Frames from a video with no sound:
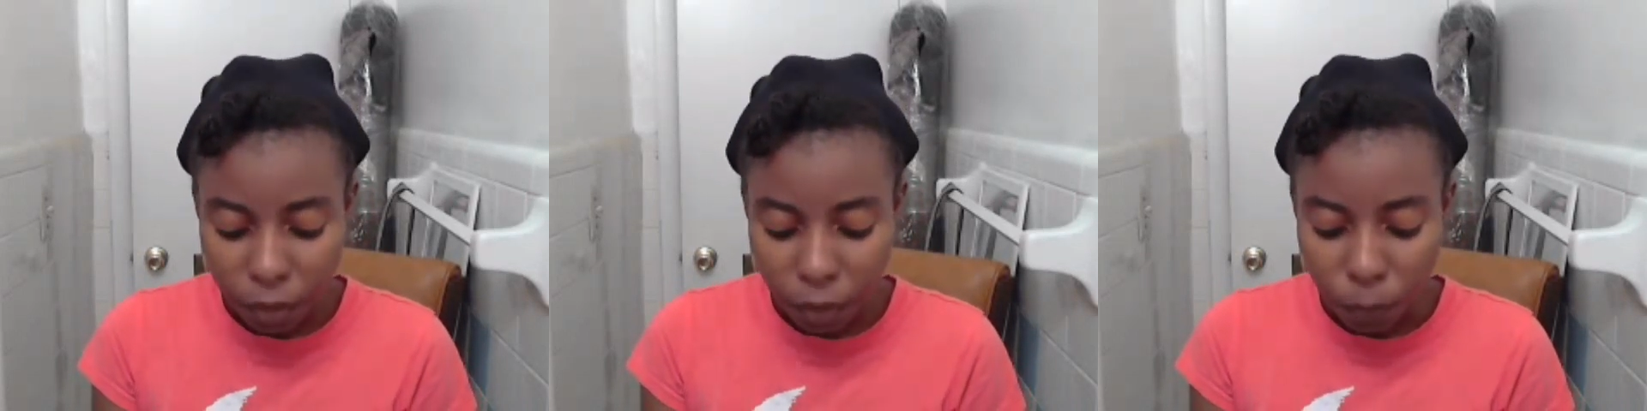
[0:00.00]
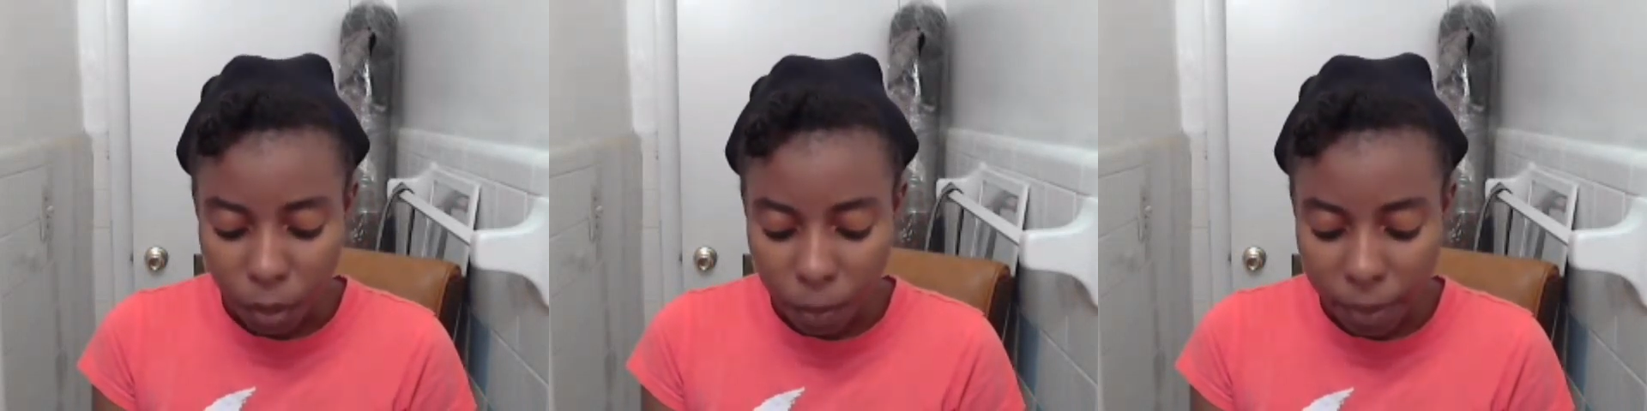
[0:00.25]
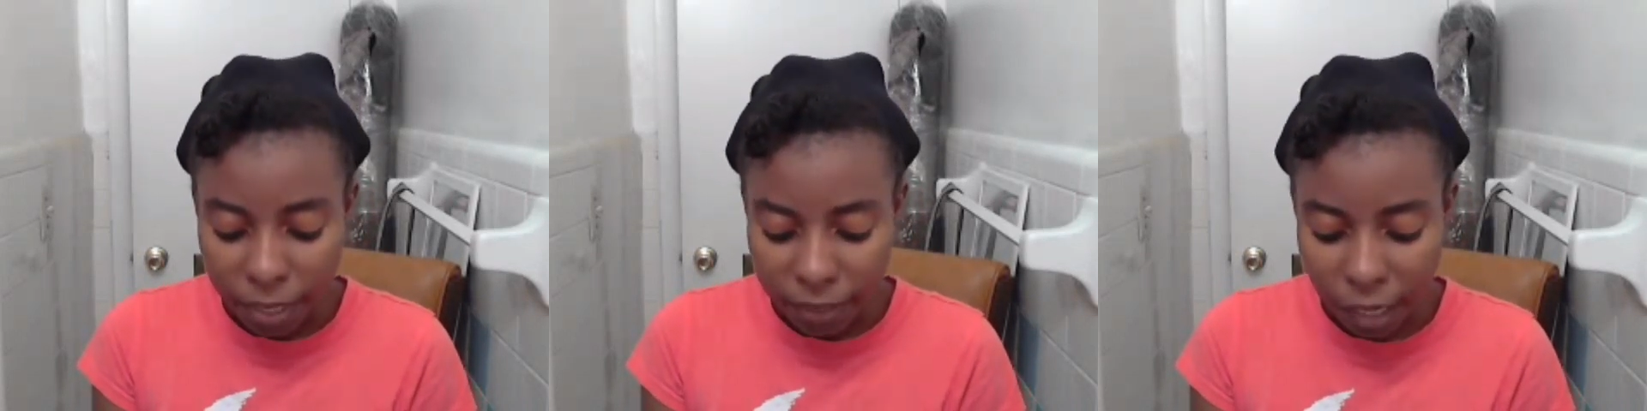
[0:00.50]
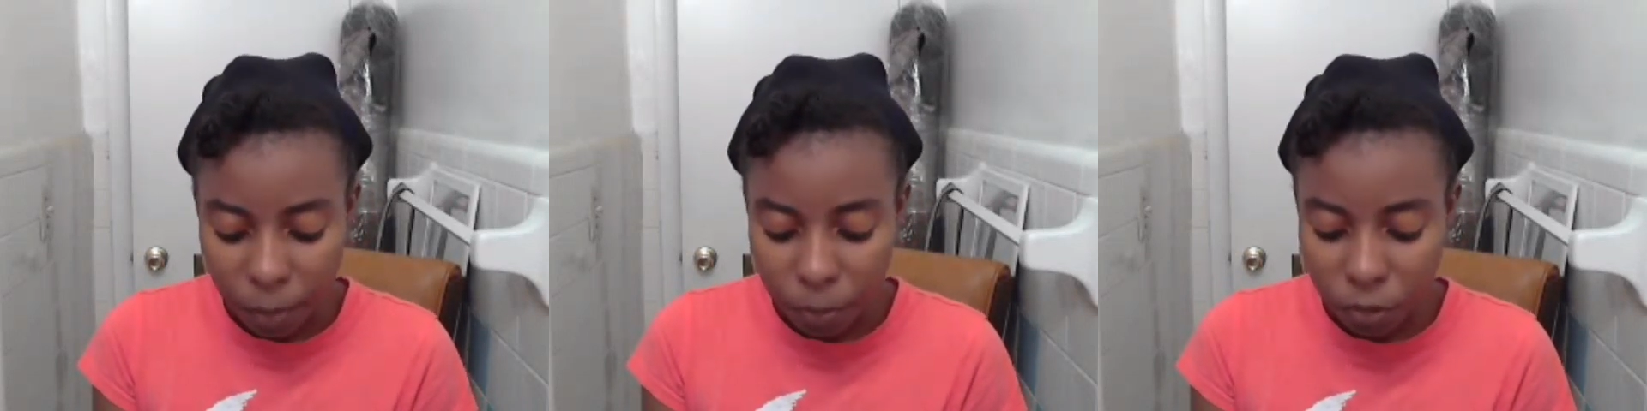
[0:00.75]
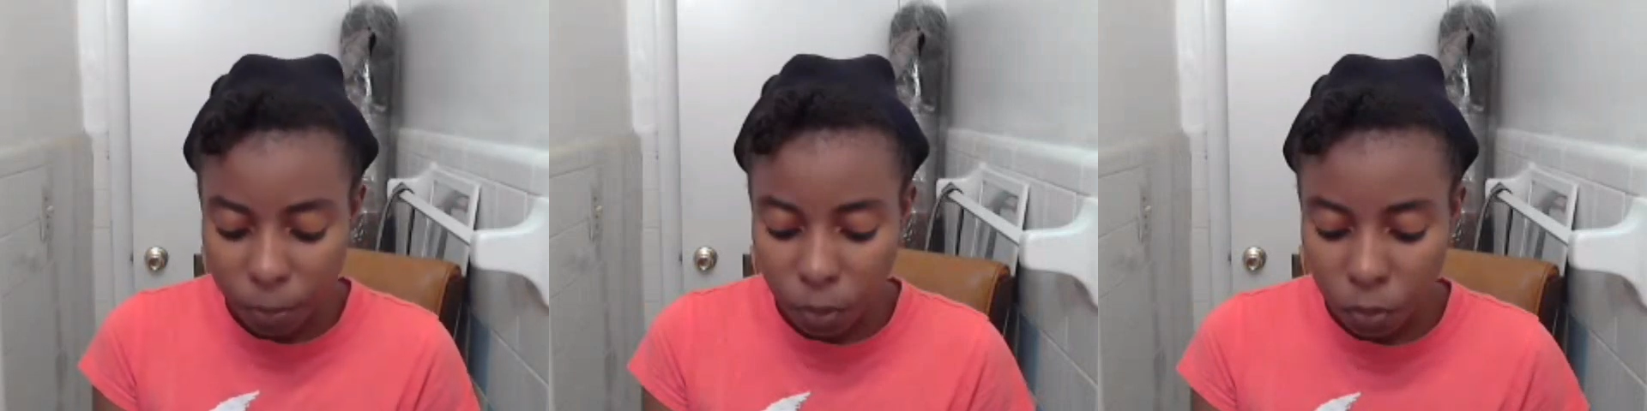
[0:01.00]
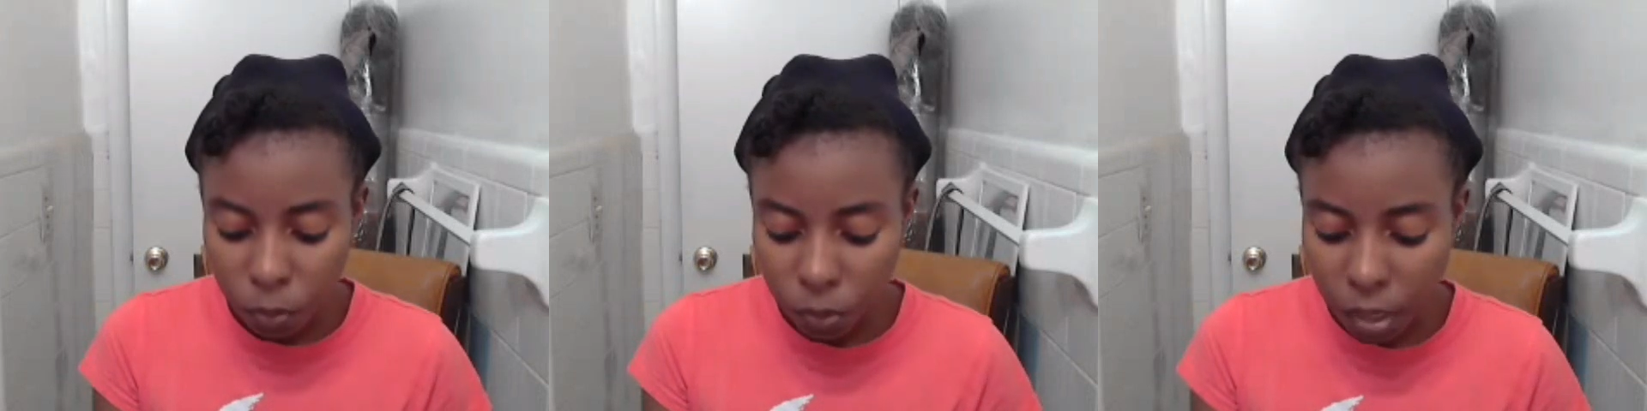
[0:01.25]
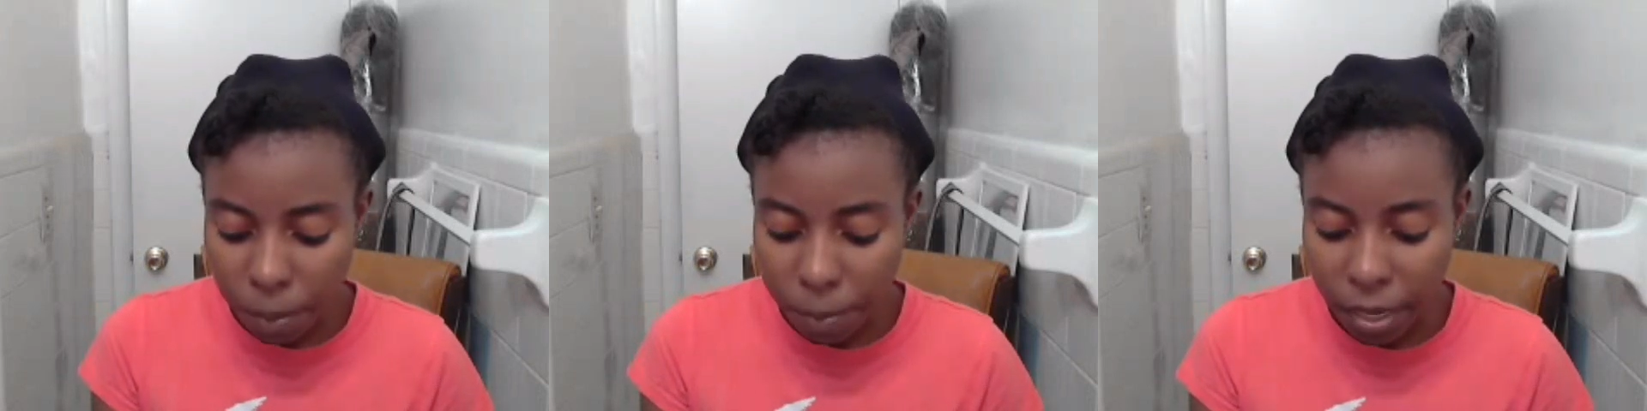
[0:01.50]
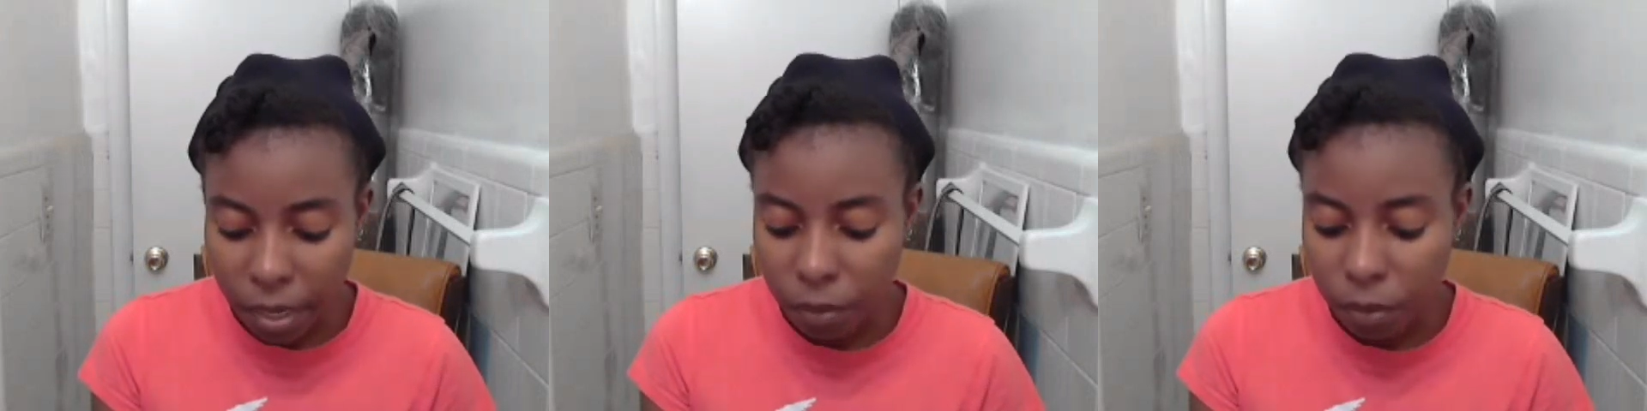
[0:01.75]
Rub a tablespoon
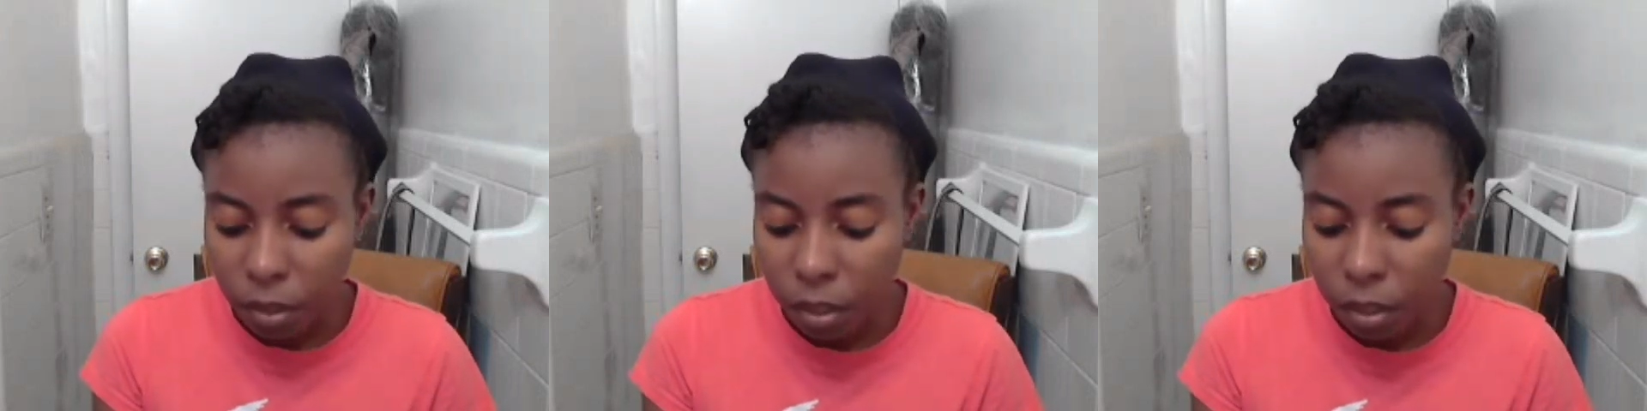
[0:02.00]
amount